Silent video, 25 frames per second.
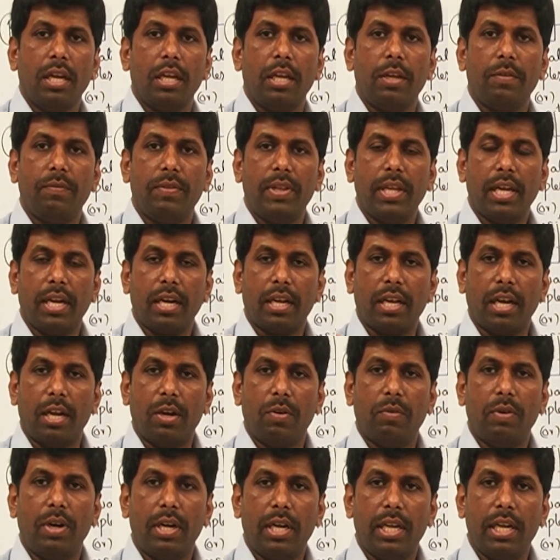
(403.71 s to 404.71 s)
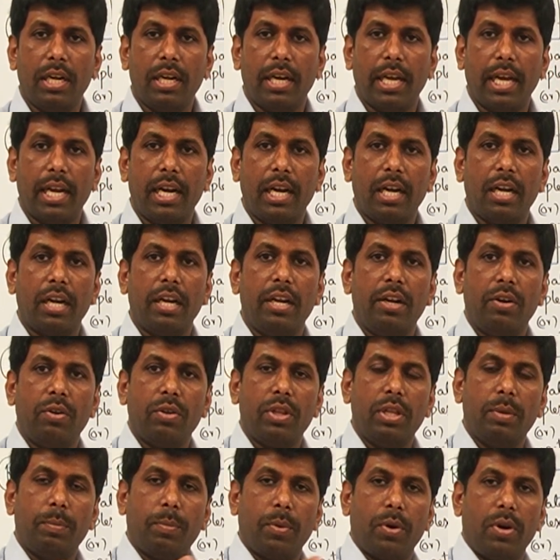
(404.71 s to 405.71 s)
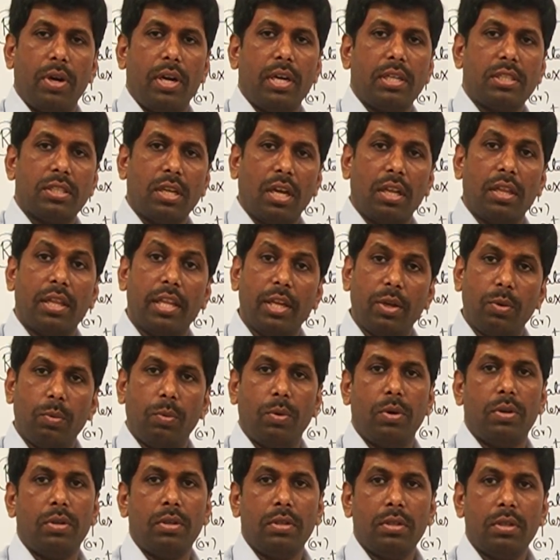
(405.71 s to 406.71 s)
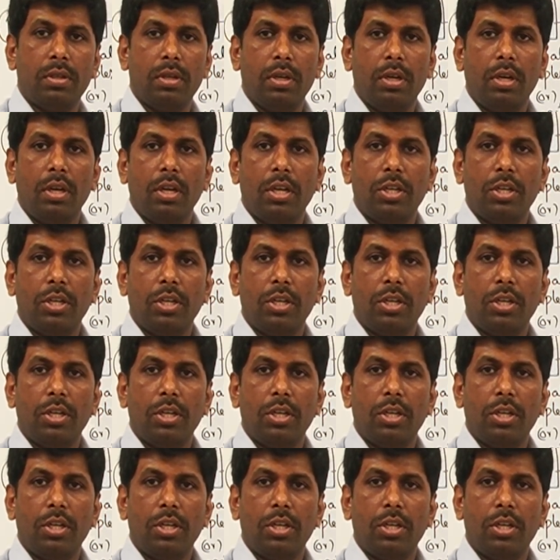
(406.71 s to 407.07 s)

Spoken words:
if they are converting directly into the products on their own,